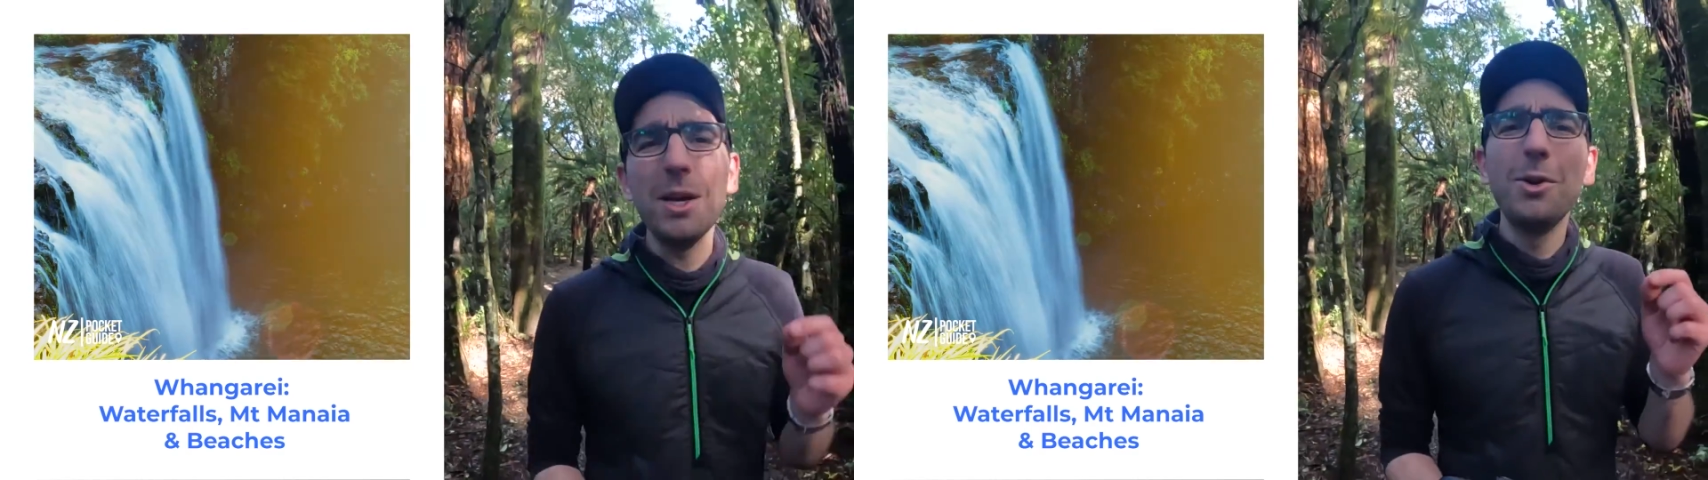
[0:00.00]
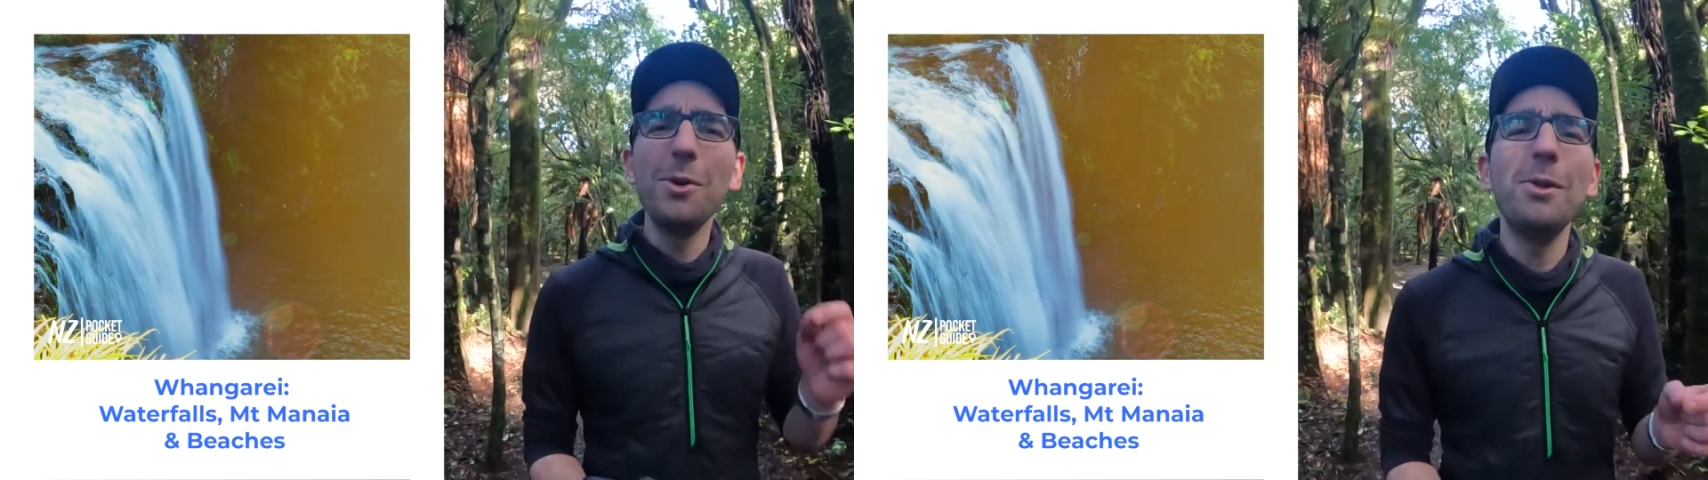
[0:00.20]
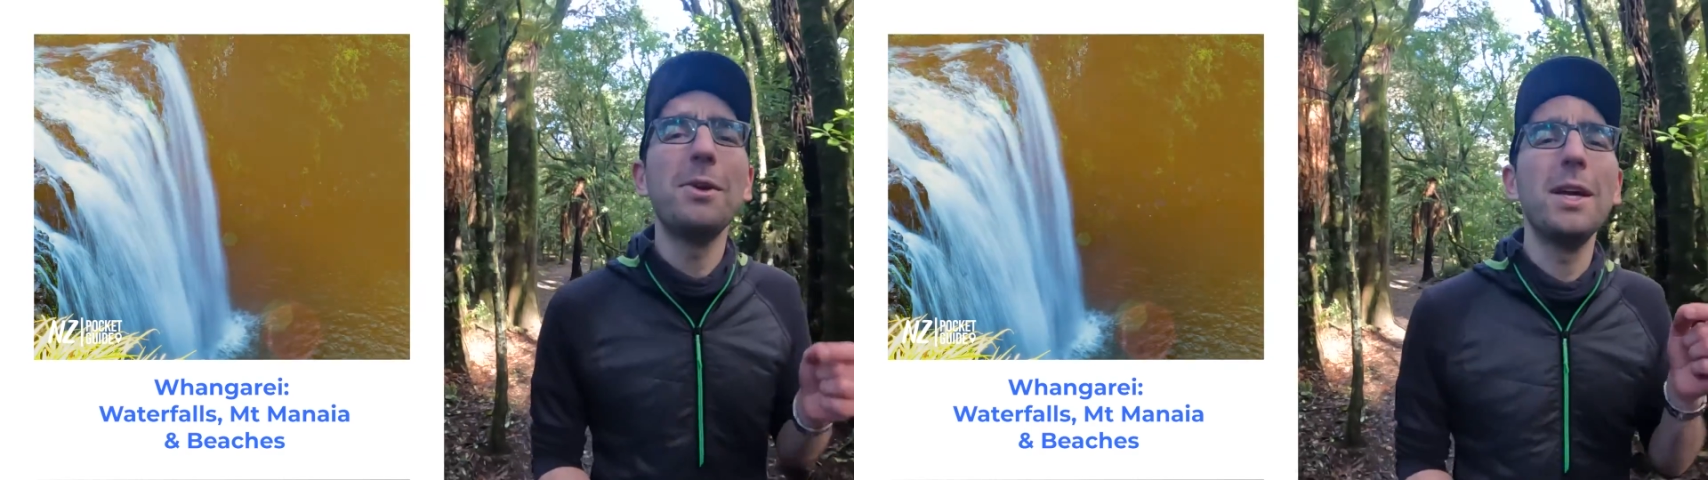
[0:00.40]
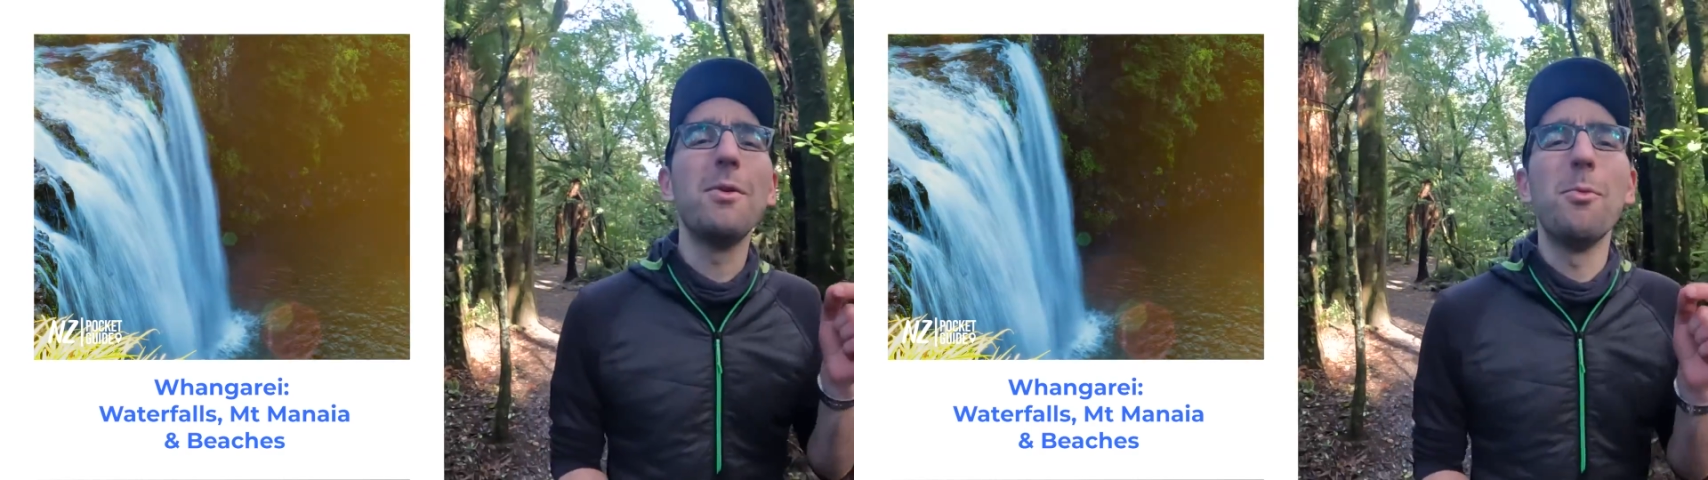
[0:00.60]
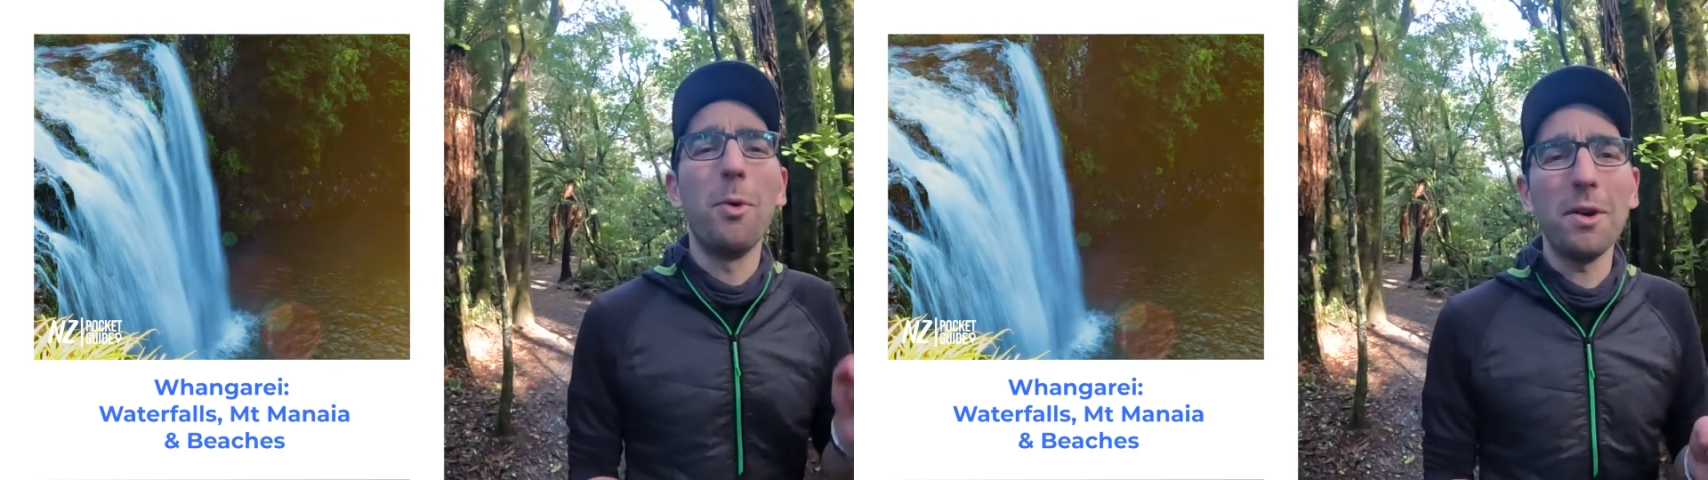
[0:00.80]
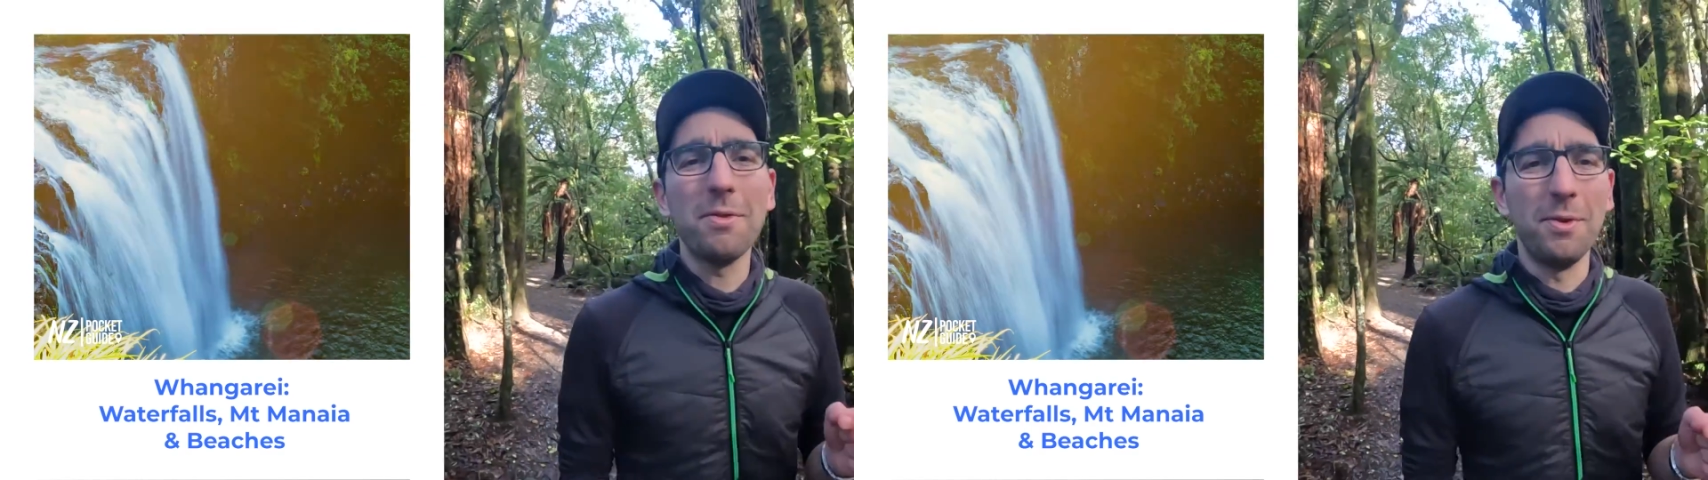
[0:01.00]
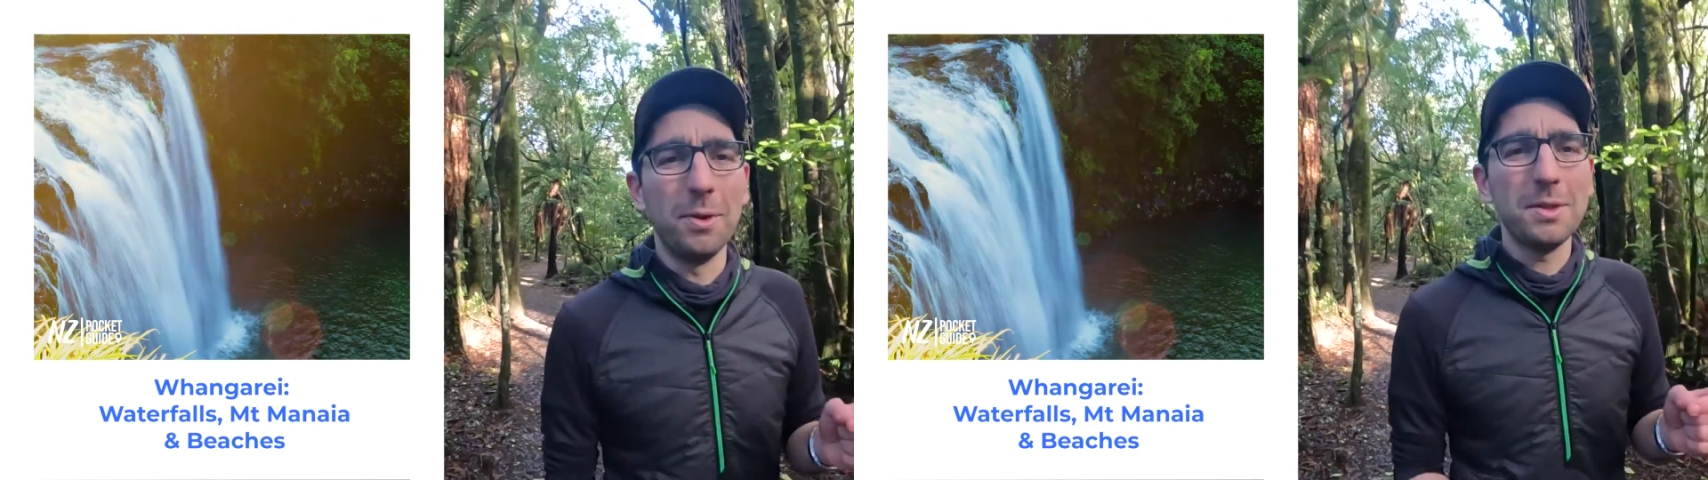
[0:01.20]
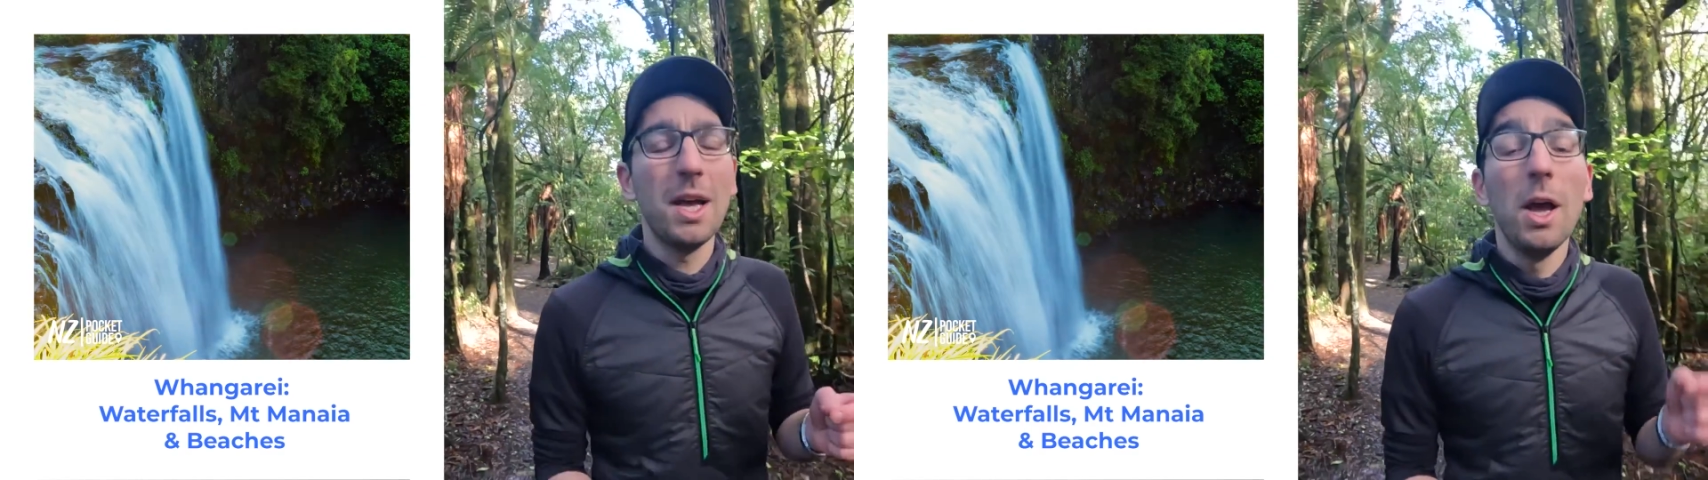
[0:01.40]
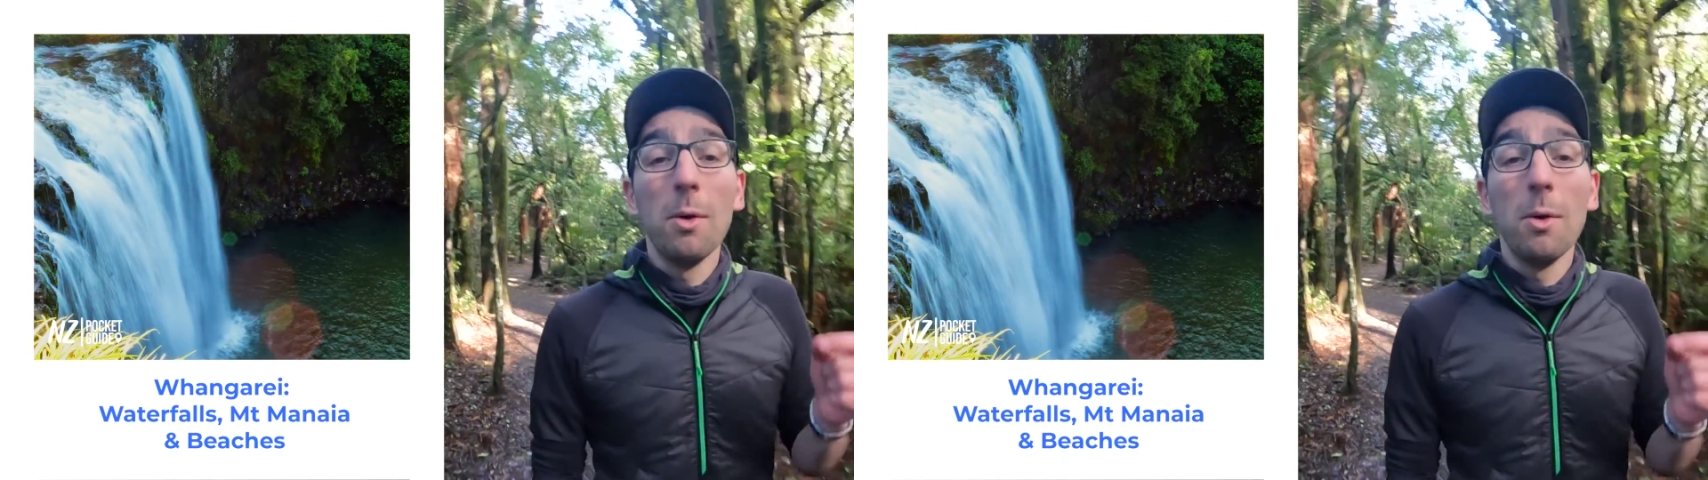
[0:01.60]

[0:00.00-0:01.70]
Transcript: good-looking waterfalls,